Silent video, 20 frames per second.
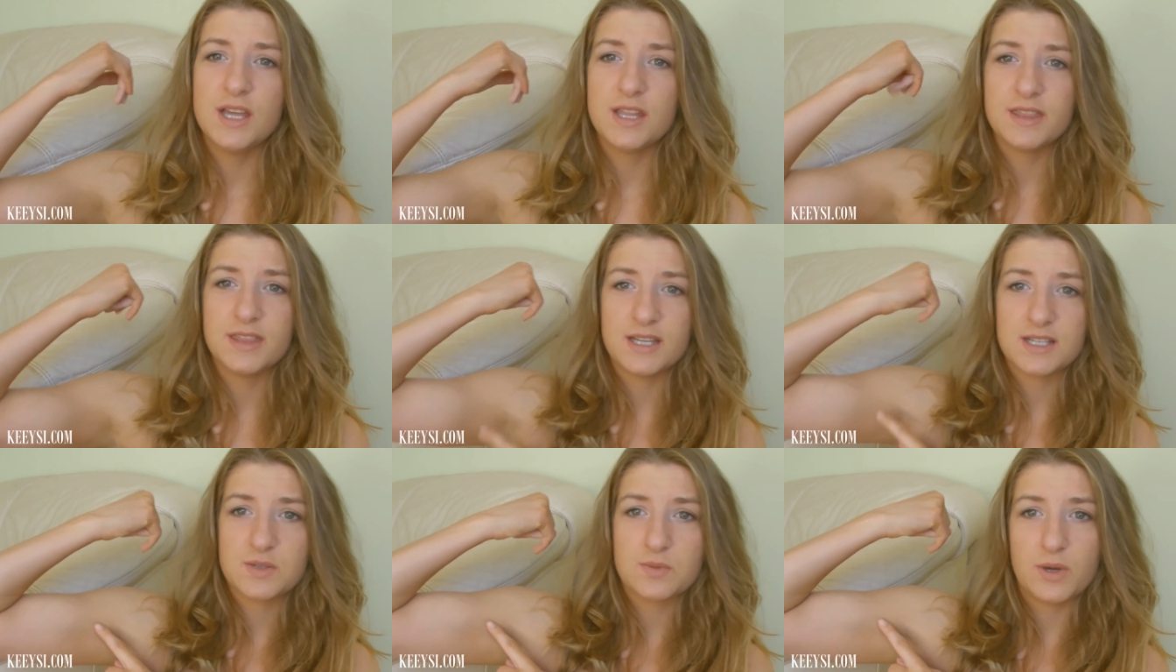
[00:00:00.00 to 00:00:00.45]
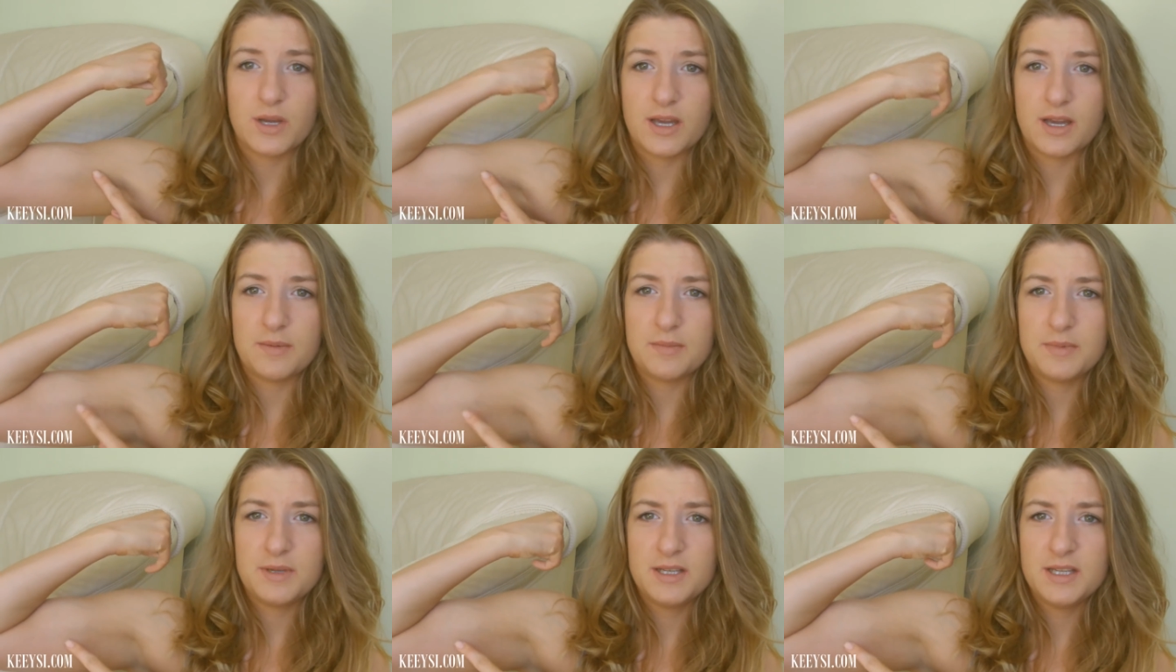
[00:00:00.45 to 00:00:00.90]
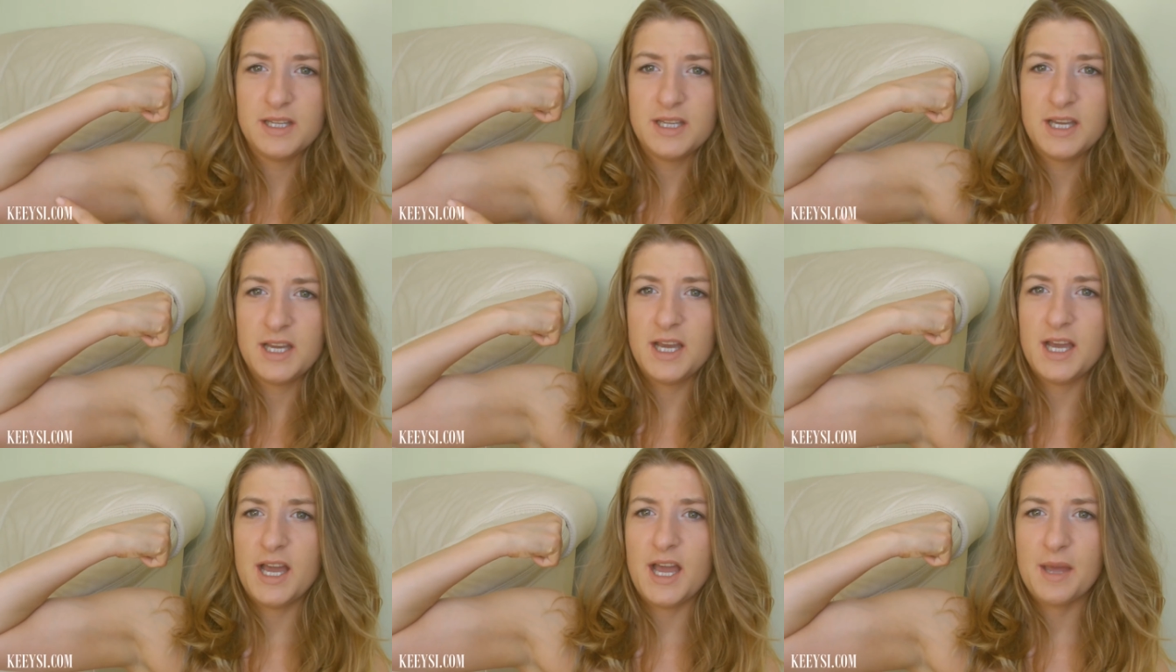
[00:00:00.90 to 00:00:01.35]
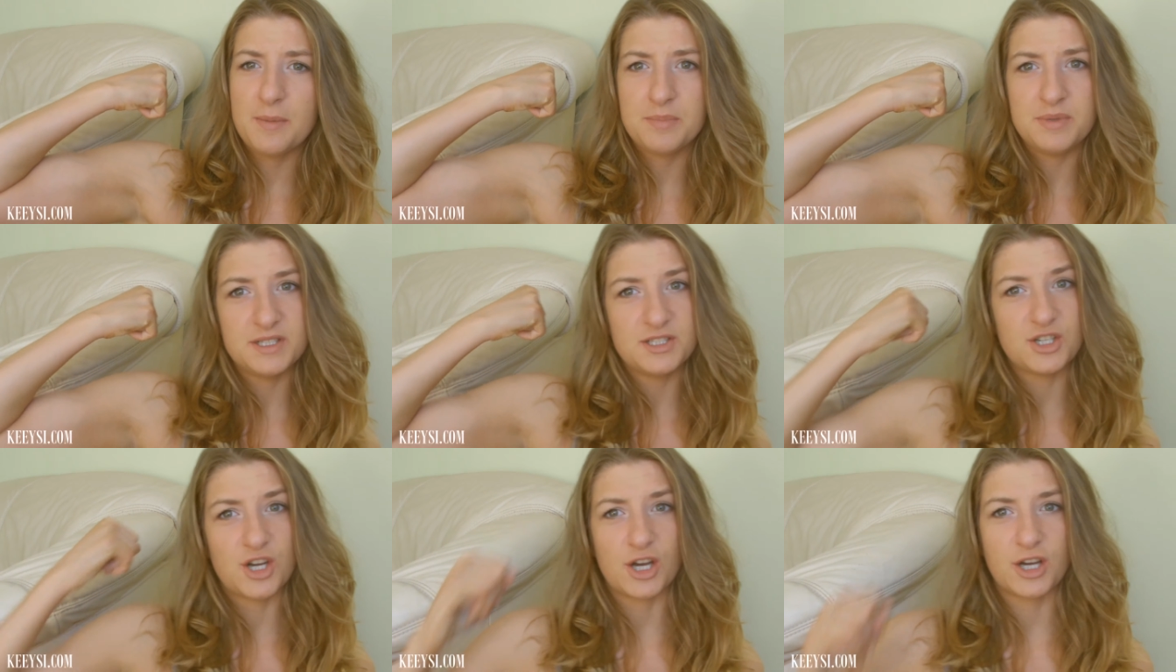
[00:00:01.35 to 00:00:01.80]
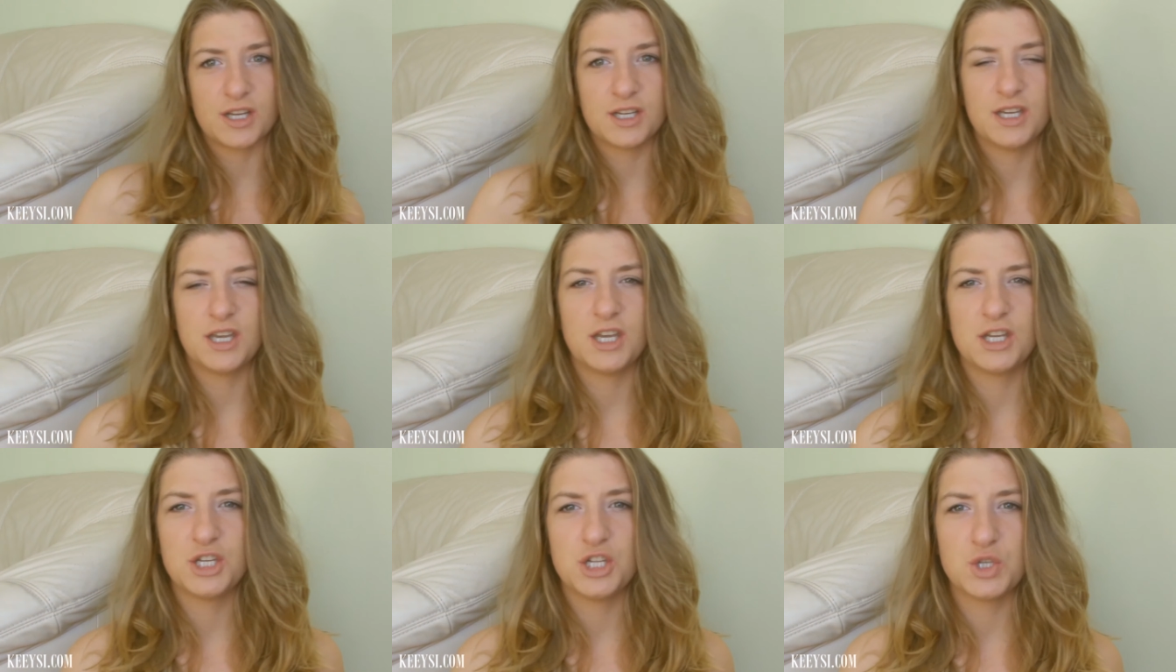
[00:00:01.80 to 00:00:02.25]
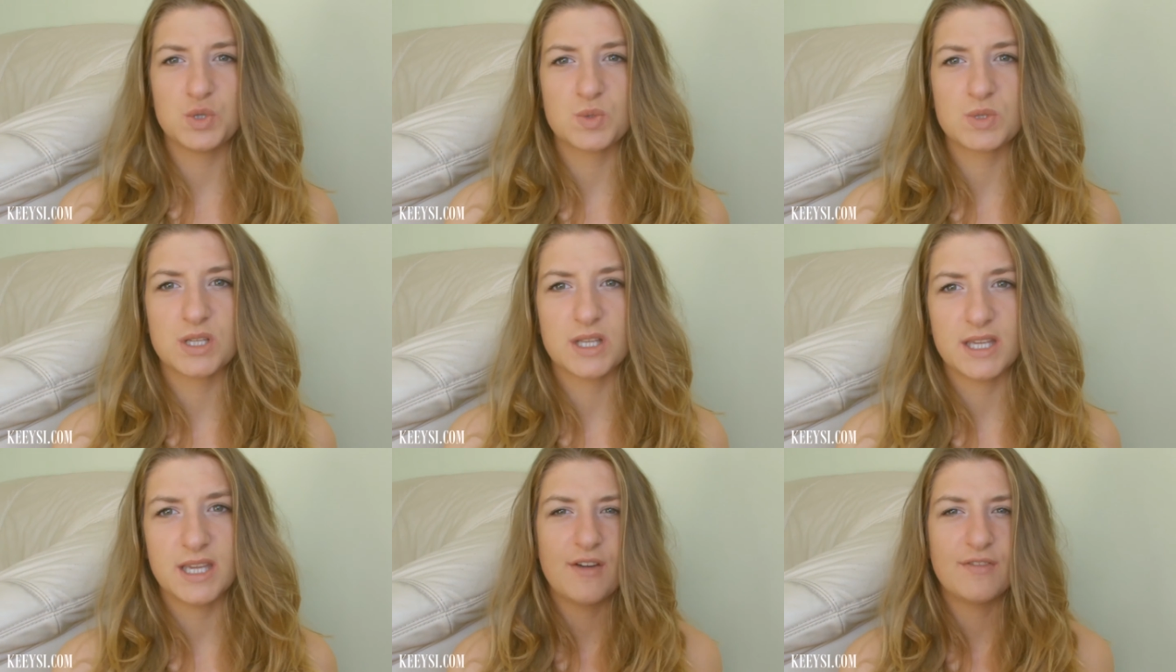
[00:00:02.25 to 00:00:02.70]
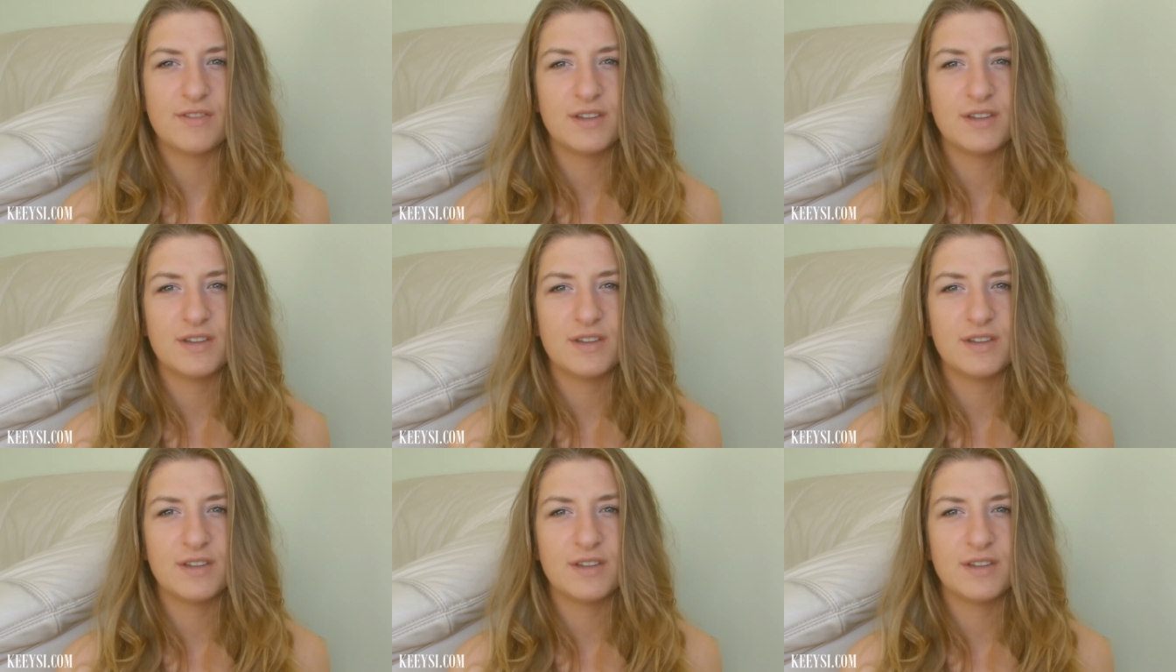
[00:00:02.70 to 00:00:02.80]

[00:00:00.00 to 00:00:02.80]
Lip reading: that's why I'm a bit darker than usually.